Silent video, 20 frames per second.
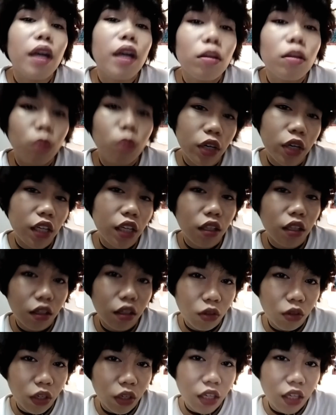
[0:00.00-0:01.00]
about Moira de
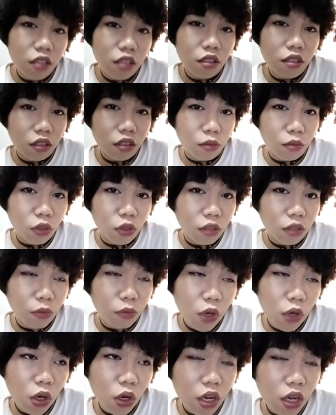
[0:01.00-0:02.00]
la Torre's
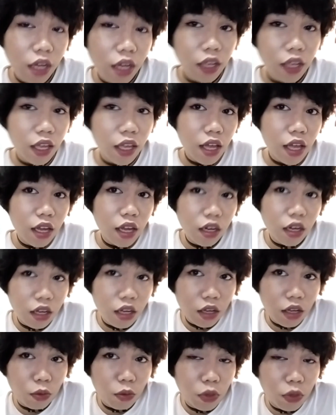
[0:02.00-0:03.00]
Titibo-tibo. Again,
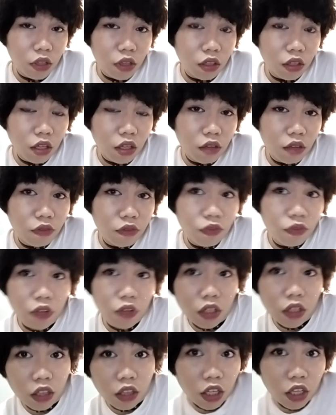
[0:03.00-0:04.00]
I will leave
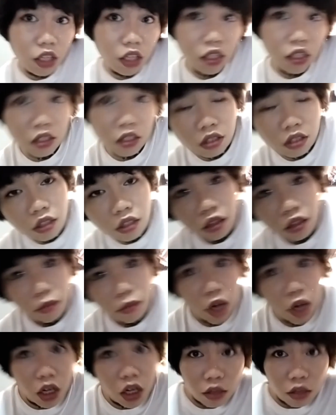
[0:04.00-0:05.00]
a link on the
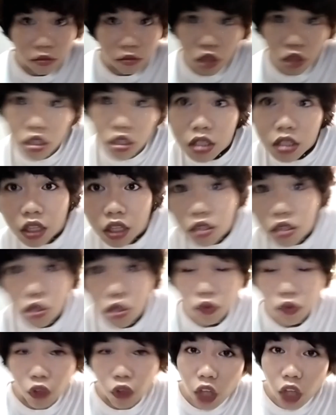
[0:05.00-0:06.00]
bottom just in
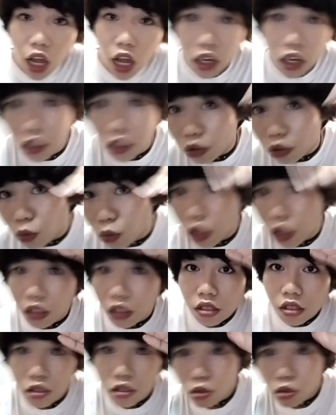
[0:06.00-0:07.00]
case you forgot and you want to
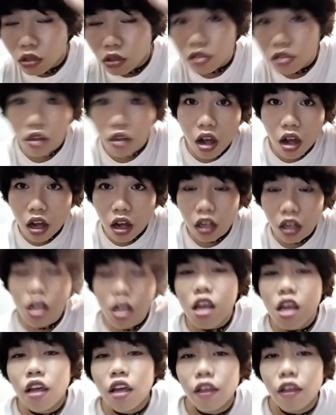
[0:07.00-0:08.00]
listen to the song.
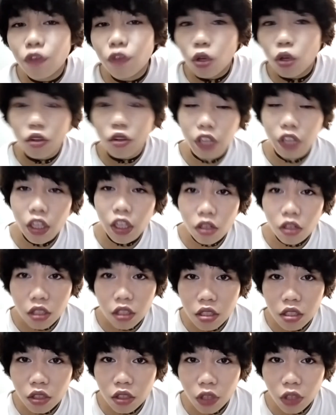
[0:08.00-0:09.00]
If you agree or
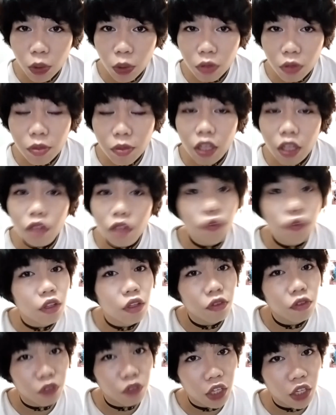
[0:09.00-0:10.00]
disagree with me,
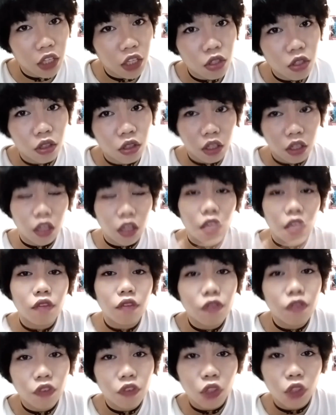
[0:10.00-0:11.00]
feel free to
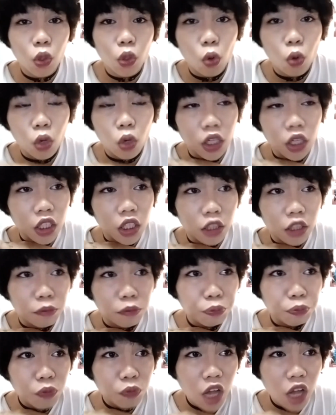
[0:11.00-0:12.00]
leave your
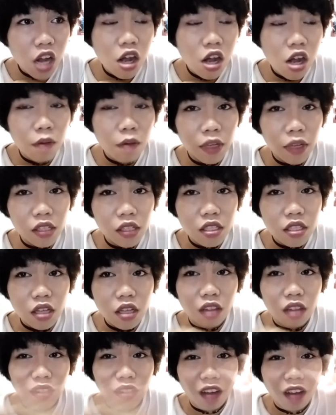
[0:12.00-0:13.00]
comments
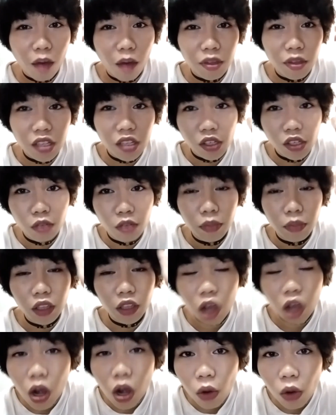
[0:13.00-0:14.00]
on the comment section
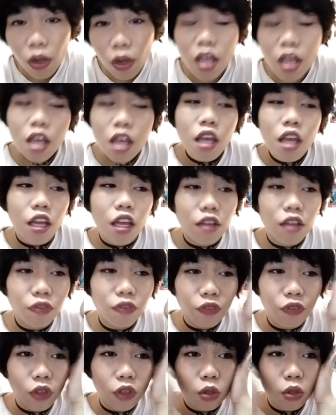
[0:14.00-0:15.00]
below.
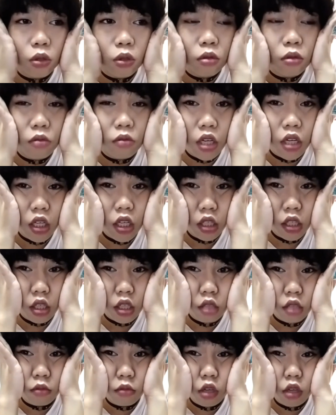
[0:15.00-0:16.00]
If you want to
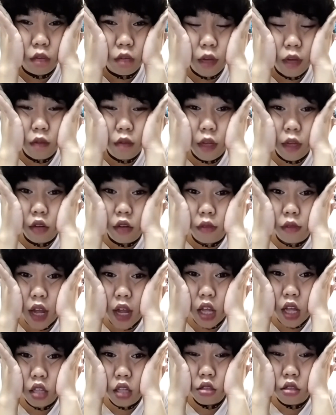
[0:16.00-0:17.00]
hear more about my
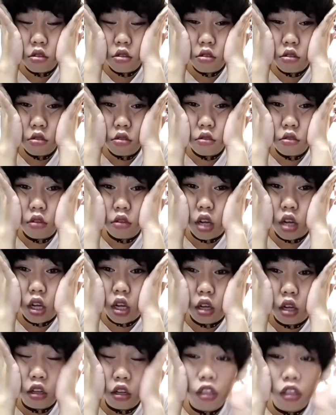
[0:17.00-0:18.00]
rants,
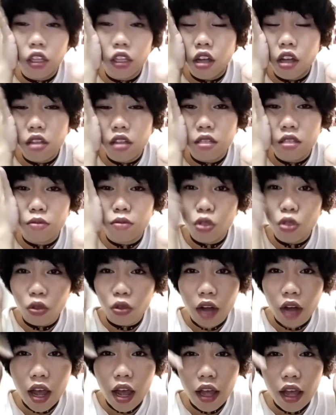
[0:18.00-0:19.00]
click on
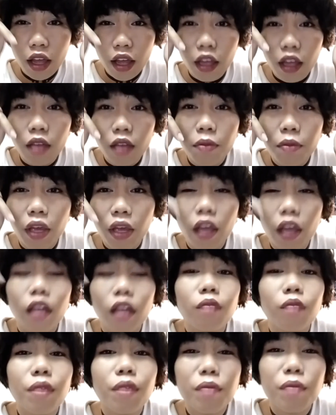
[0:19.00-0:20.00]
subscribe
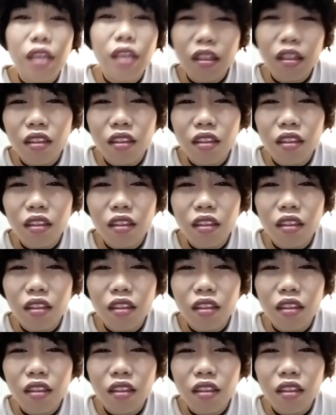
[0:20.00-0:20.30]
and maybe